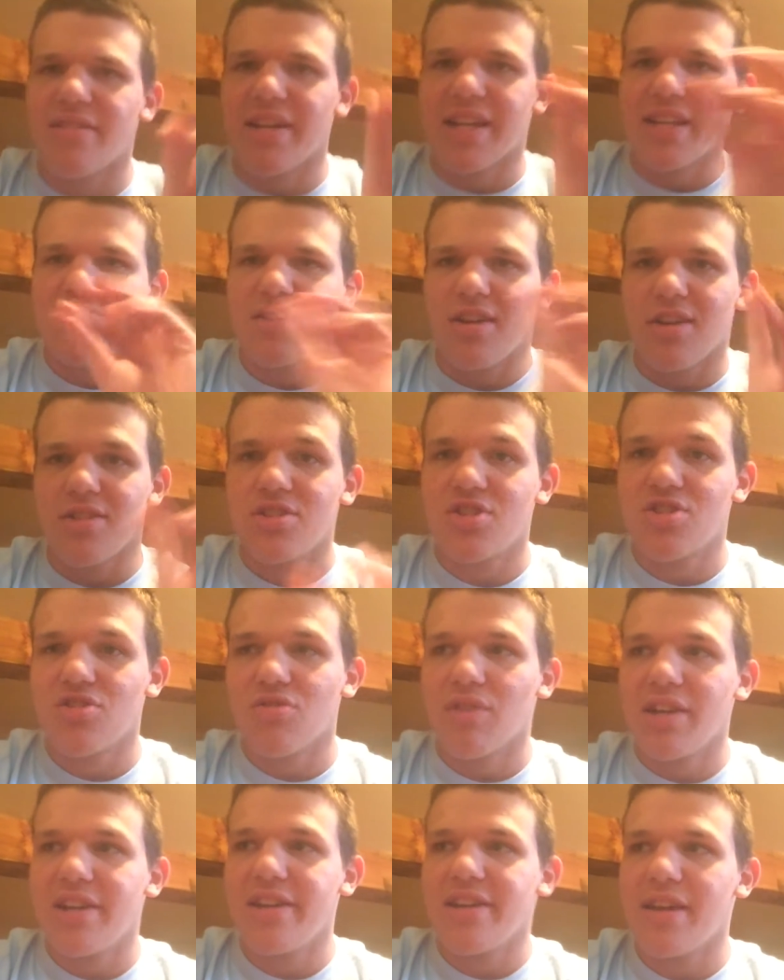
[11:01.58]
like
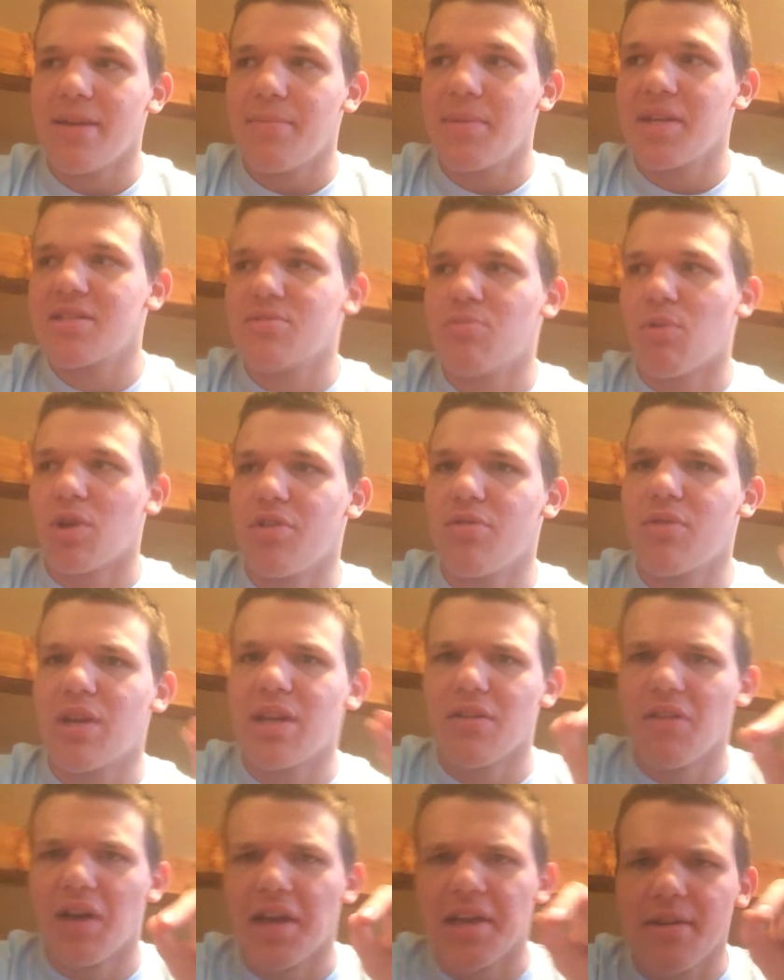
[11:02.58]
touchscreen gimmicks where you
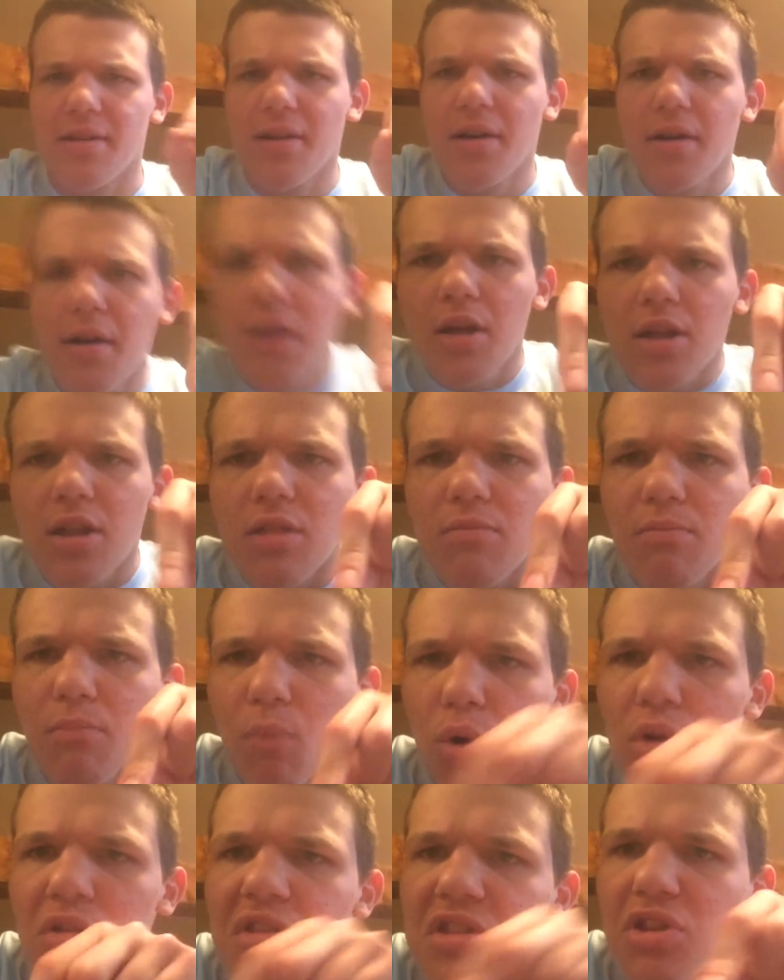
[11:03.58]
can like
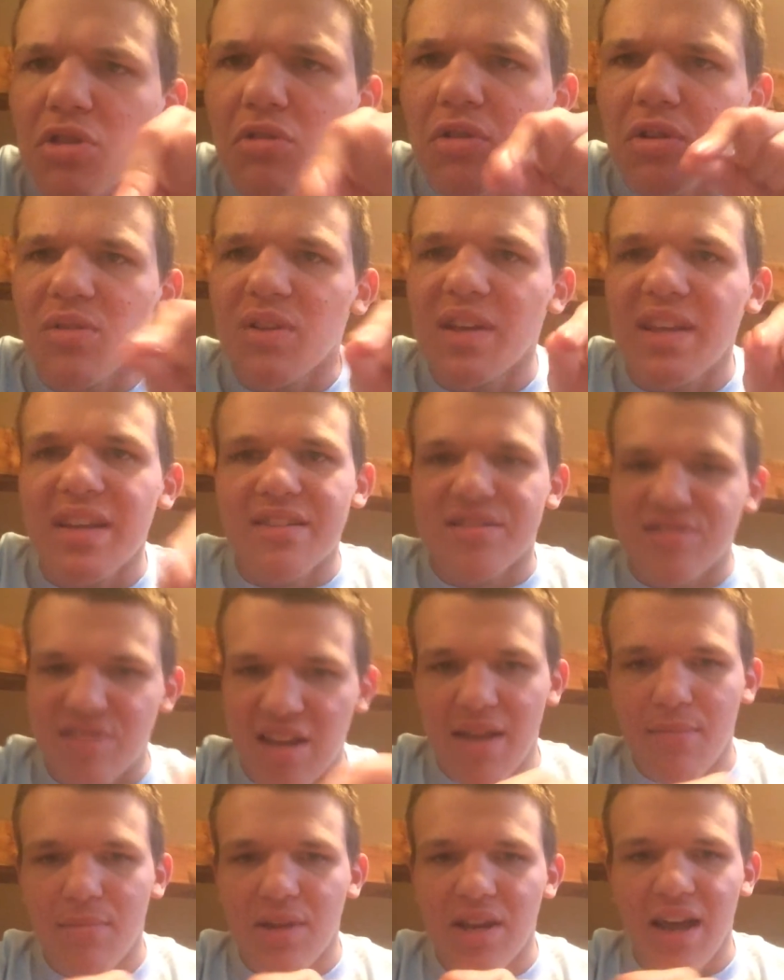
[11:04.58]
more thoroughly
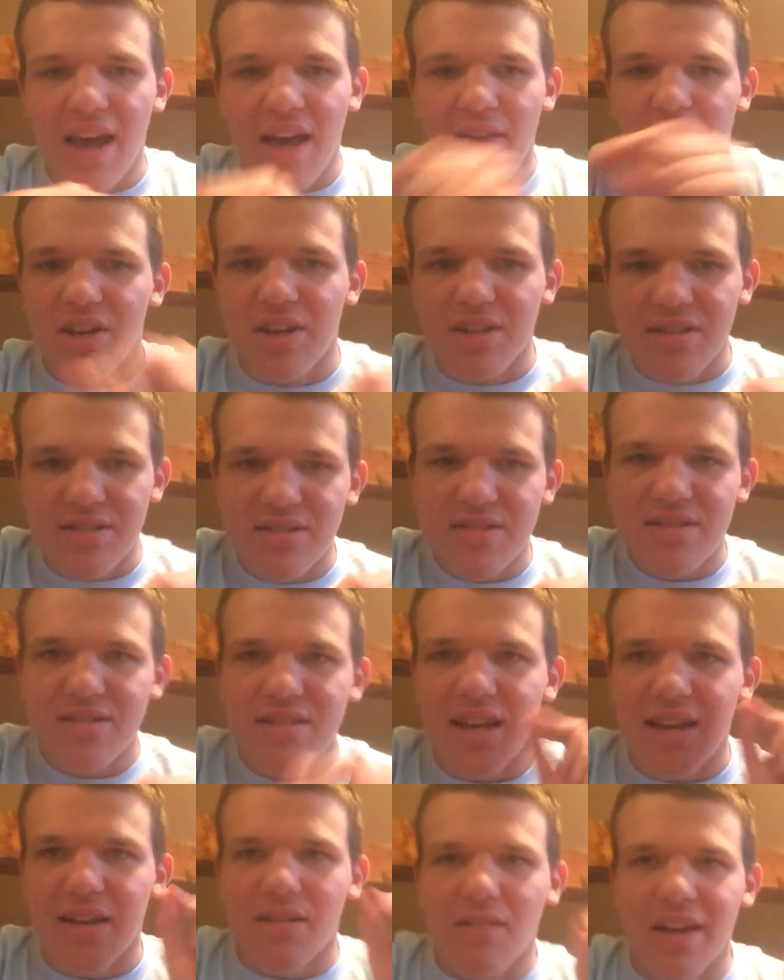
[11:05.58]
examine evidence
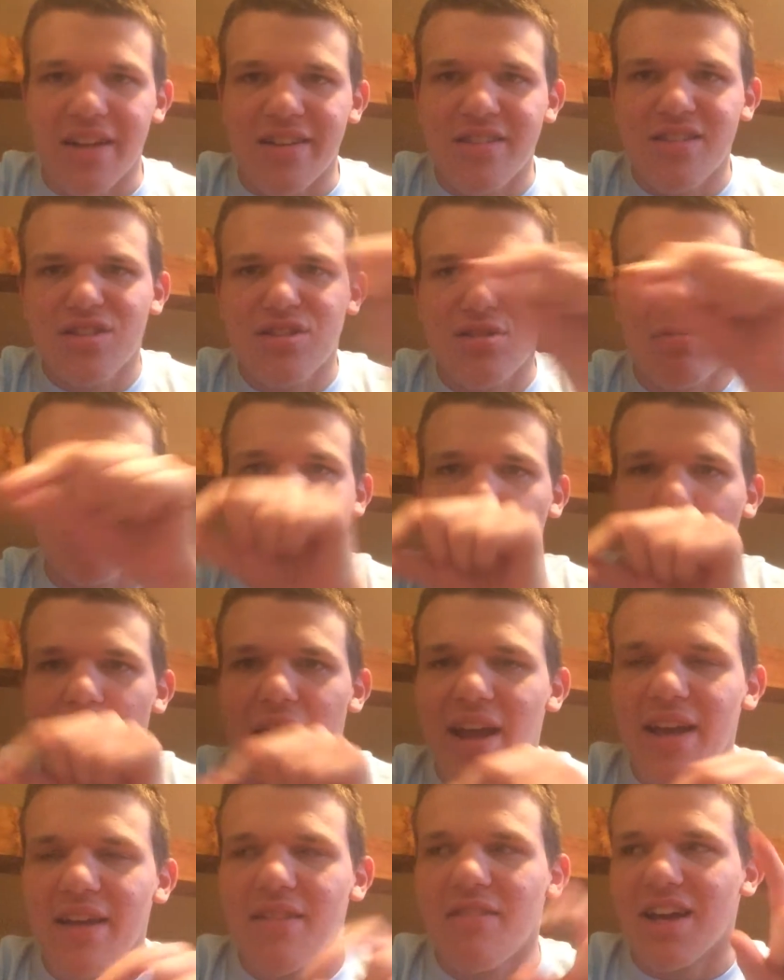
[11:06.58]
and like
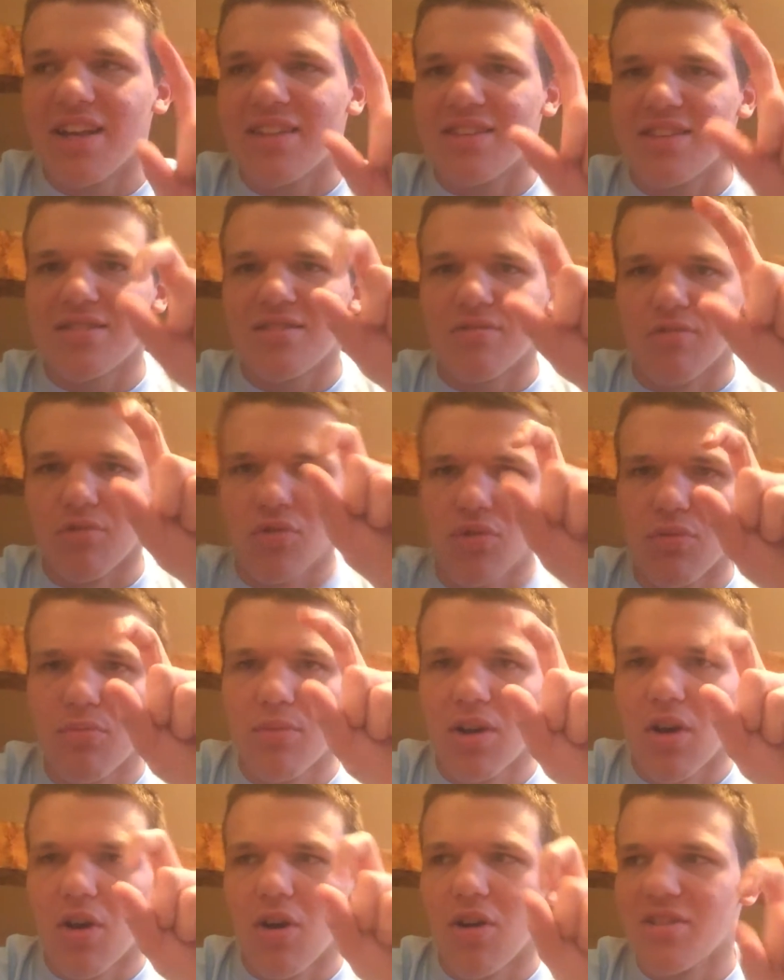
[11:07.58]
spray like this
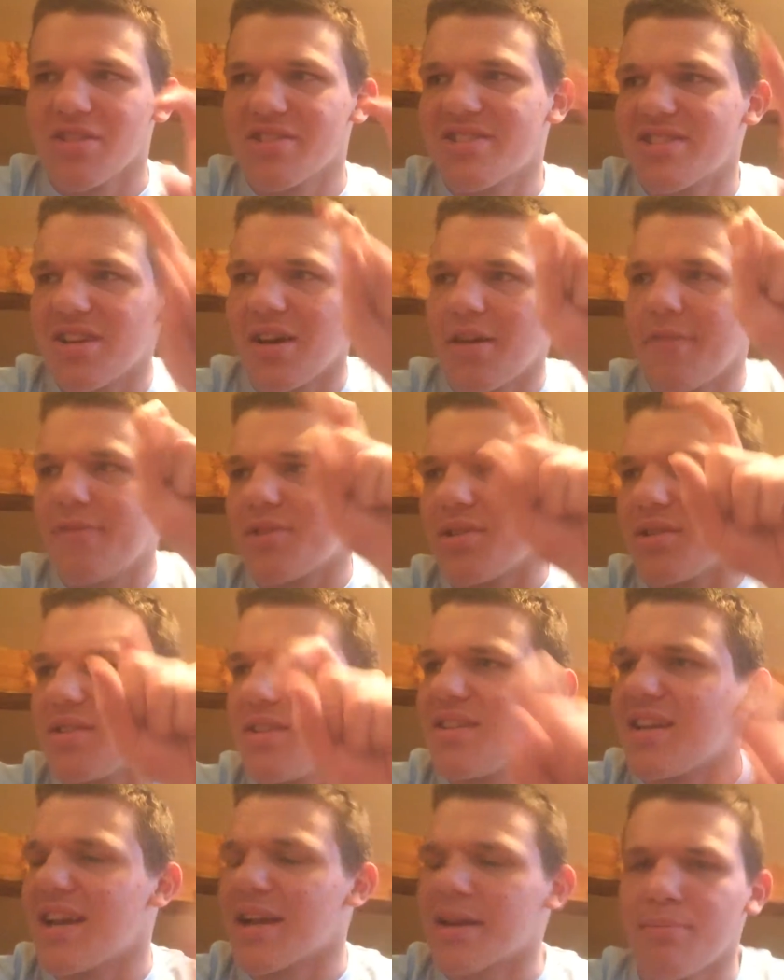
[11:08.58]
luminol stuff to
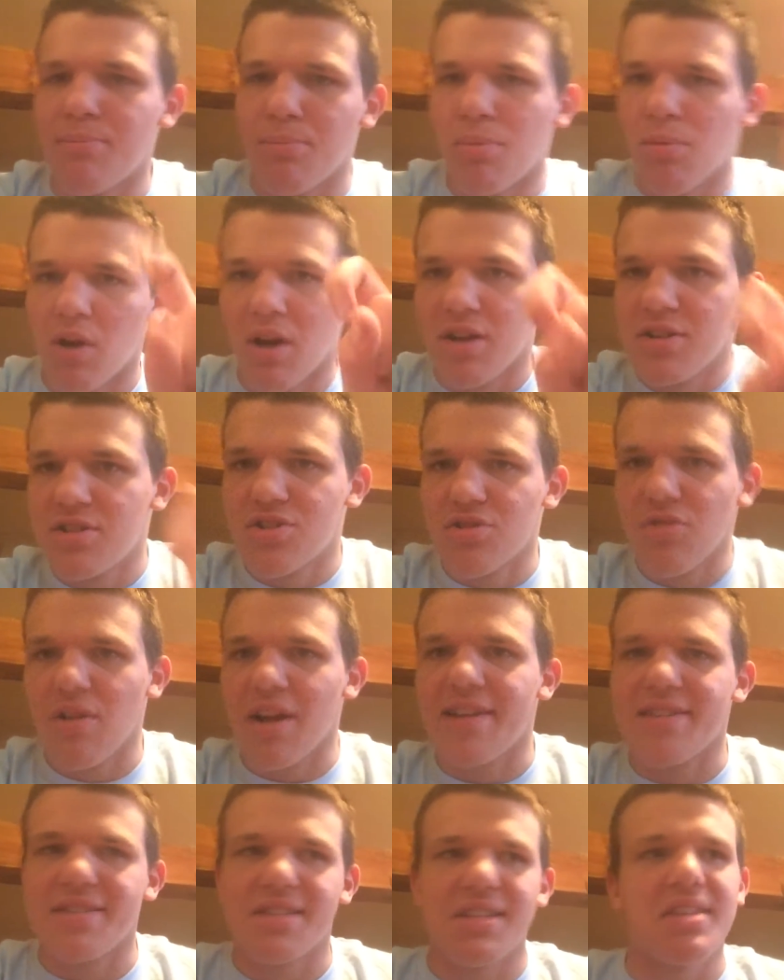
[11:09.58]
detect blood
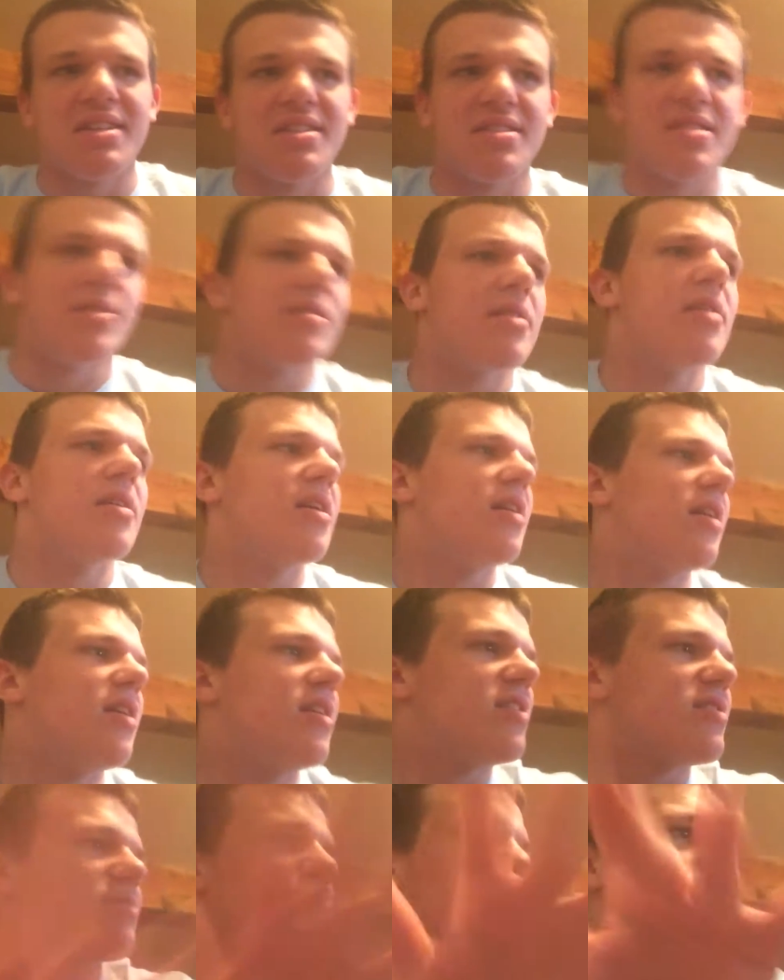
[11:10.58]
traces, and
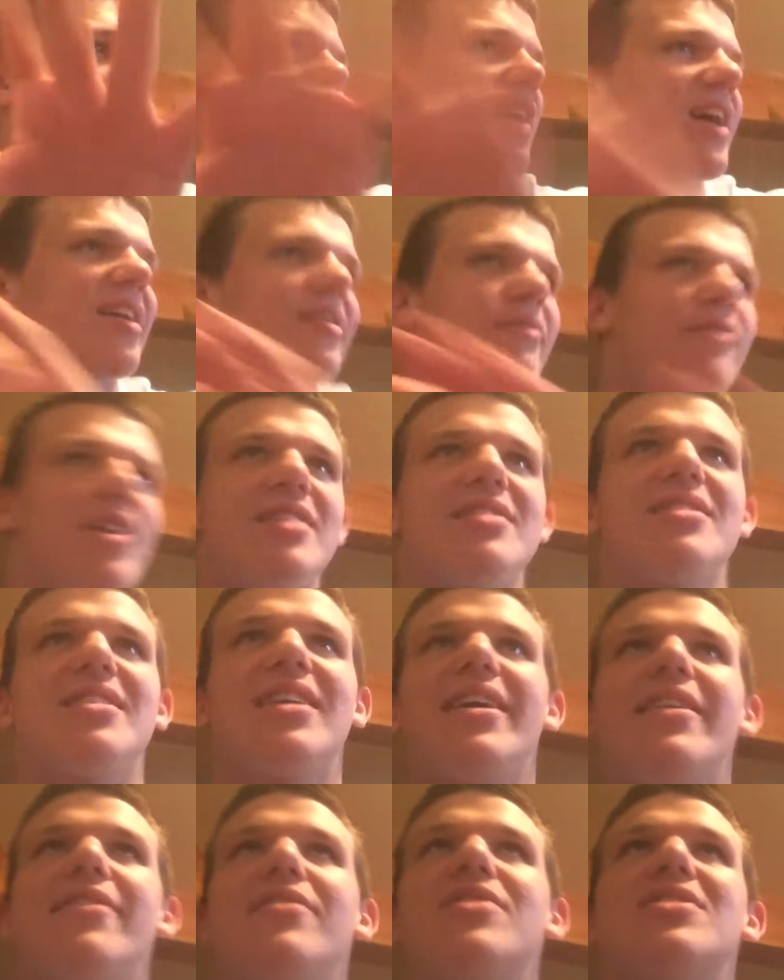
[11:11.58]
it's more like
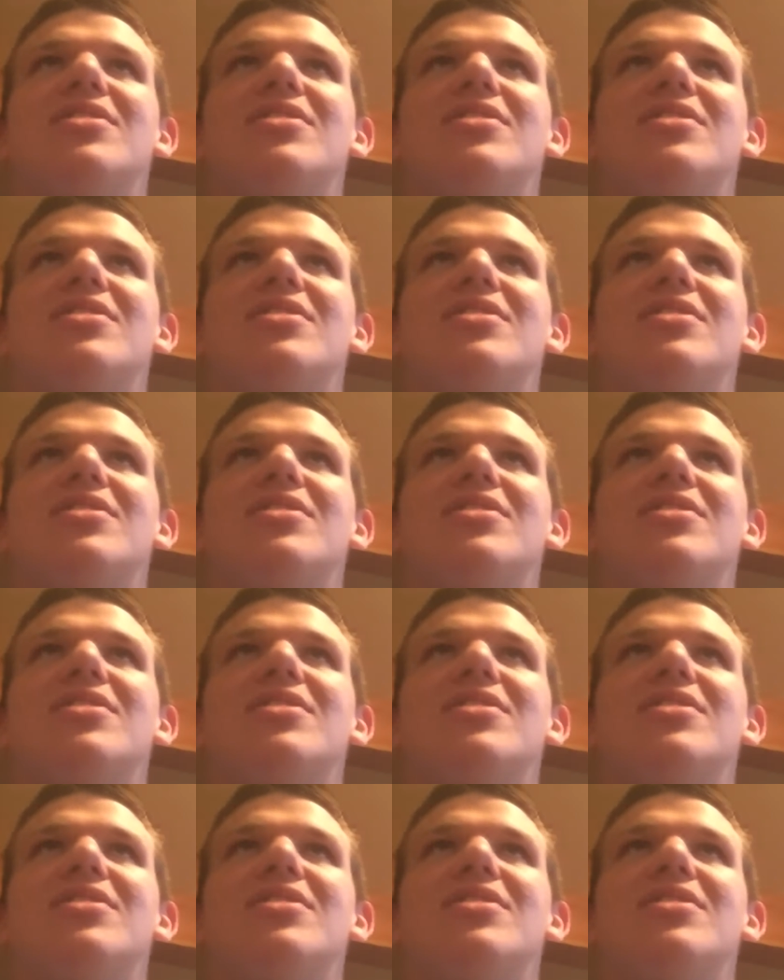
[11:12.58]
investigative